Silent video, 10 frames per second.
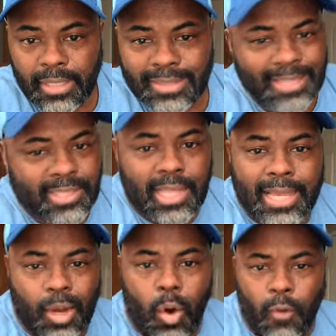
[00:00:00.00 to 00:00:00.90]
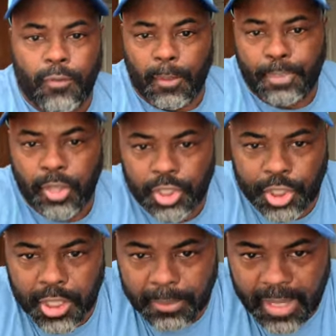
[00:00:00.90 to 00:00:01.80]
That's like over
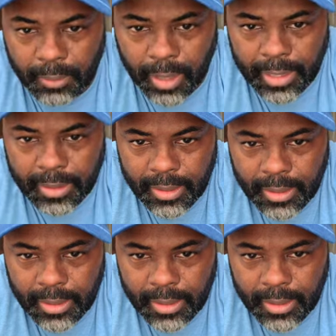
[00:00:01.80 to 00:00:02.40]
pushy to me, right?